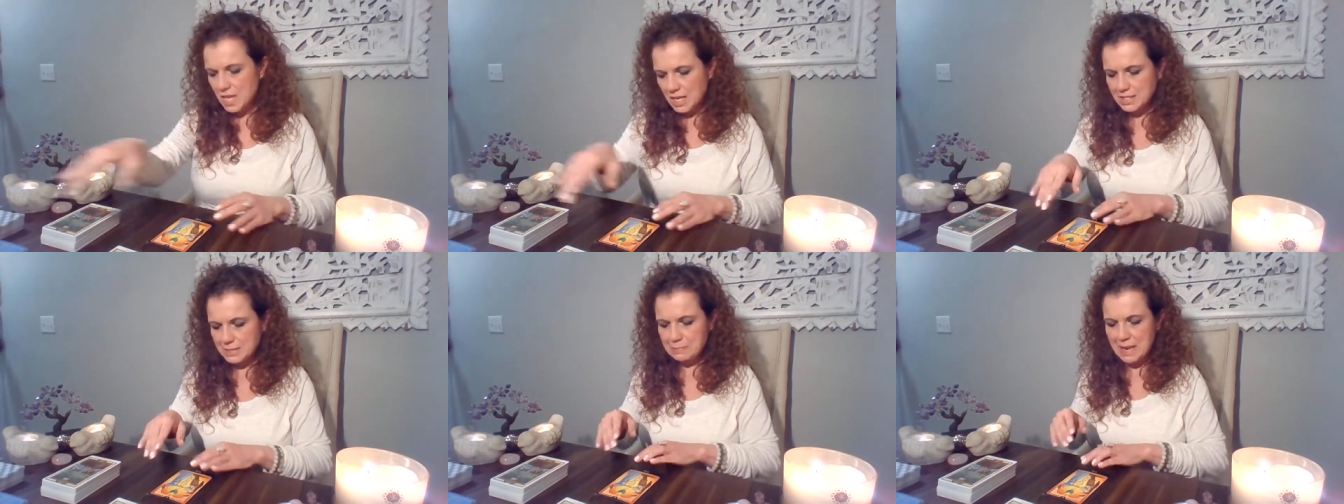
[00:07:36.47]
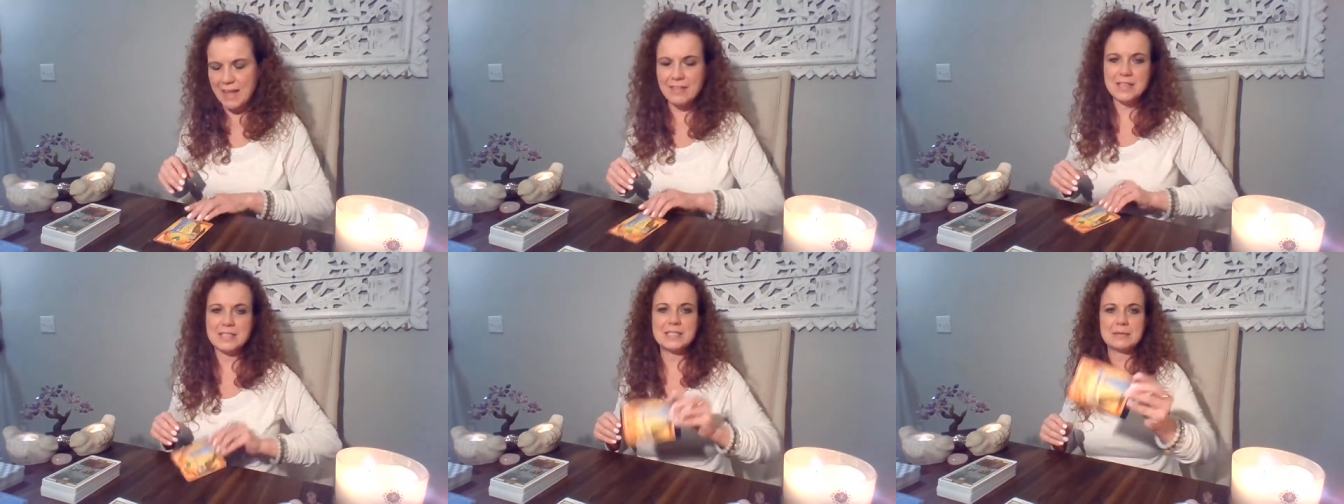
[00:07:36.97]
It's
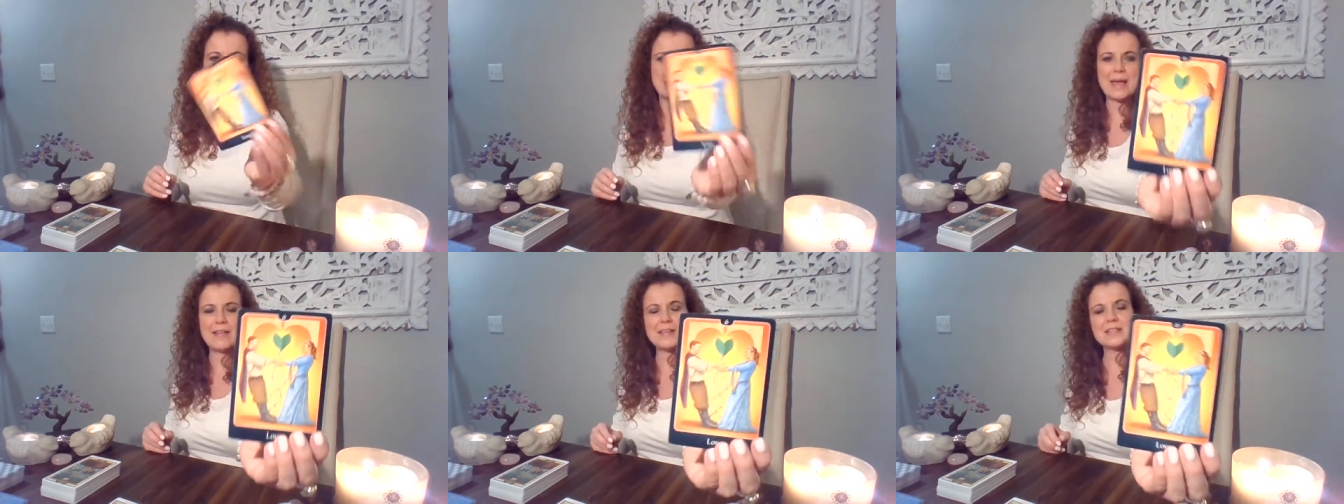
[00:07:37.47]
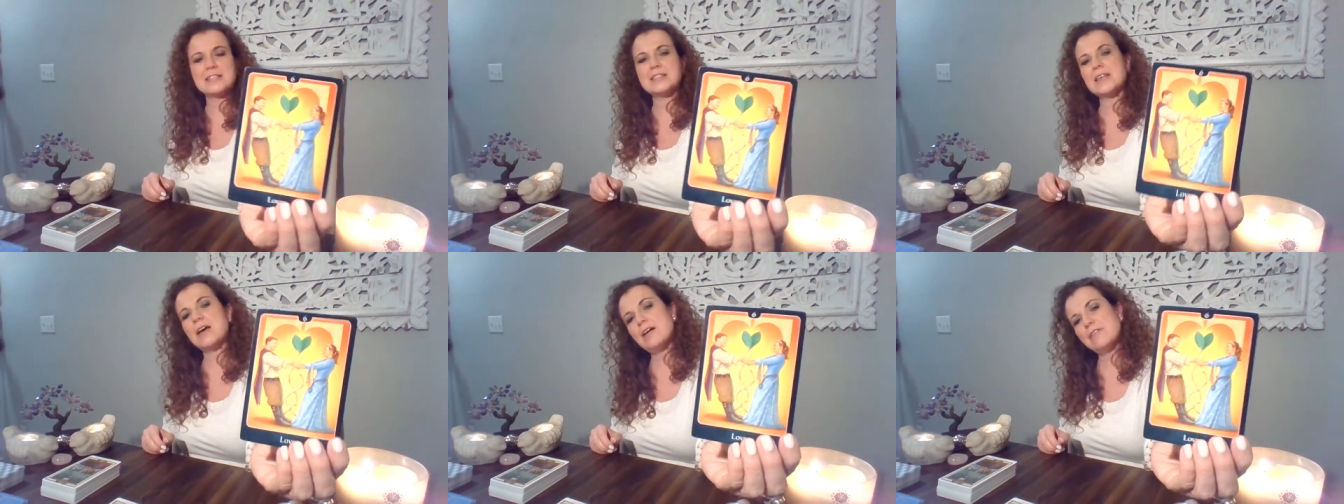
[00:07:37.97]
balance. The
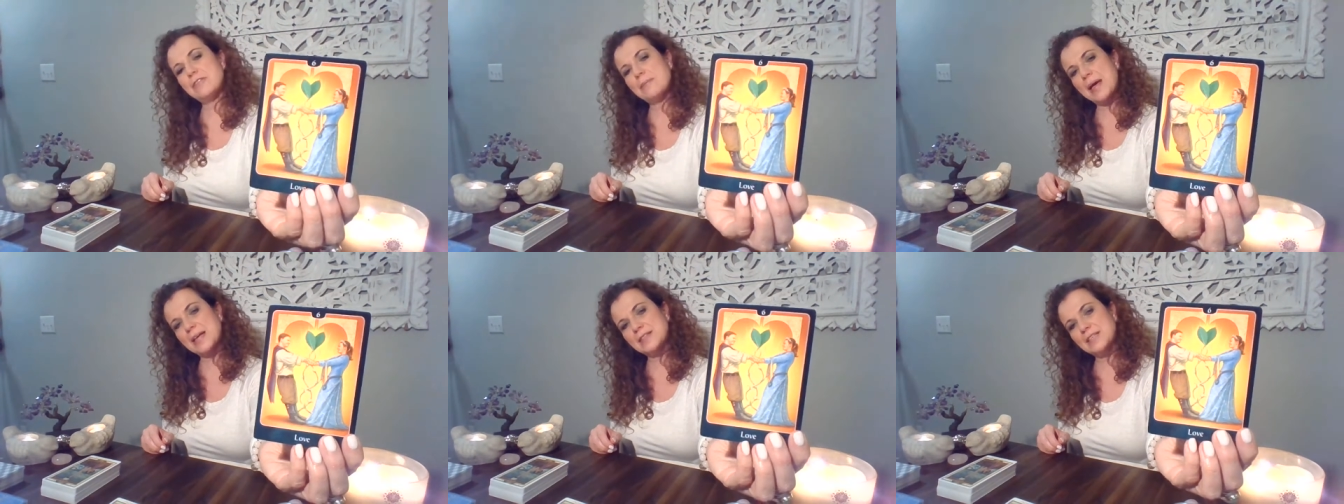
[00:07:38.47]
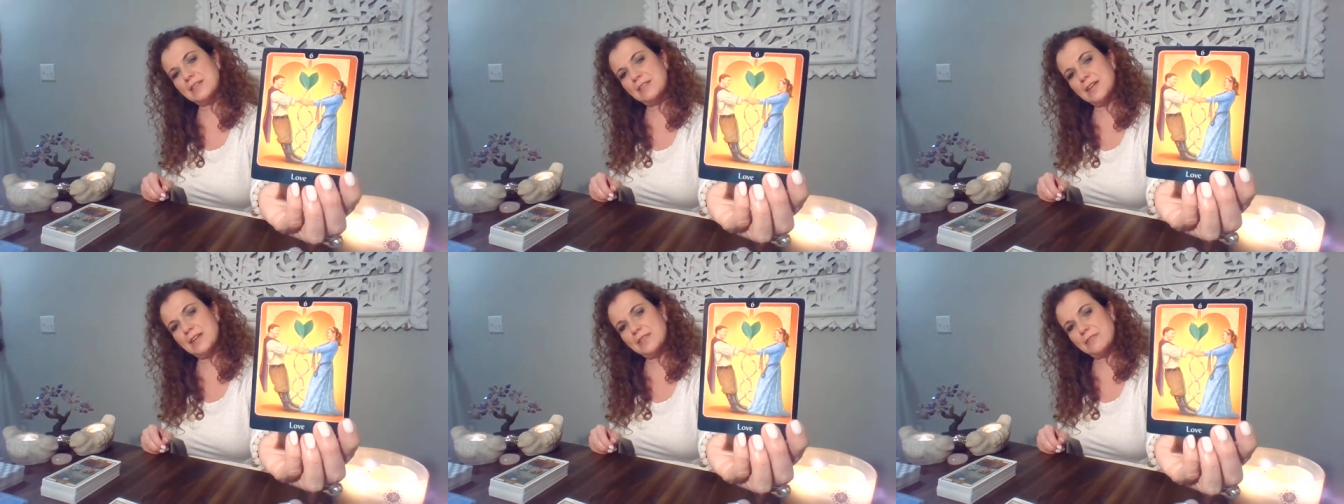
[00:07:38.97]
balance of the
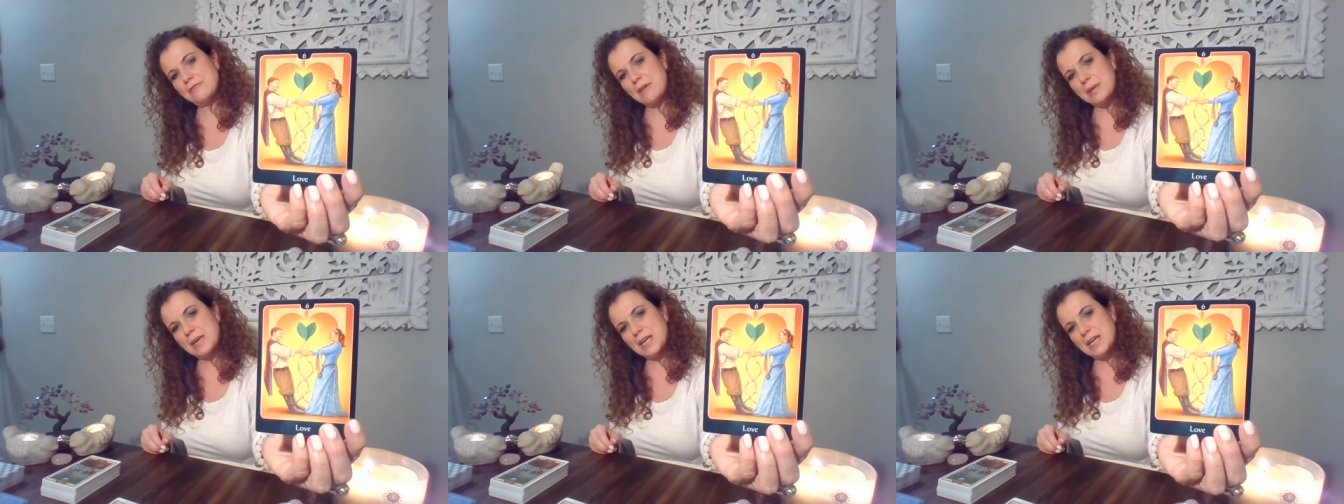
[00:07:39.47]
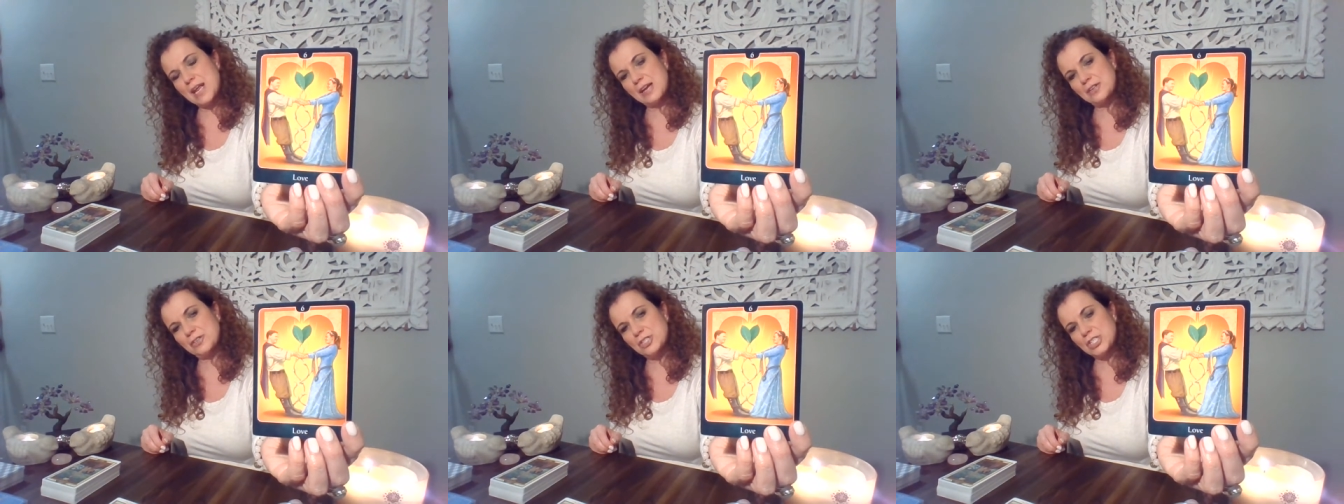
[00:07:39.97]
masculine and the feminine
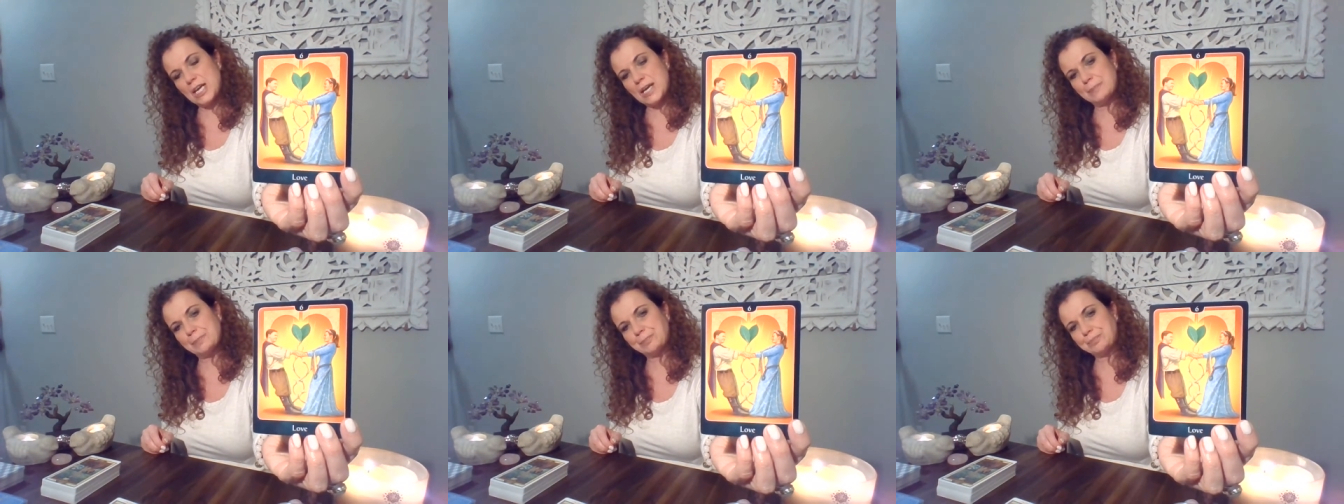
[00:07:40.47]
energy.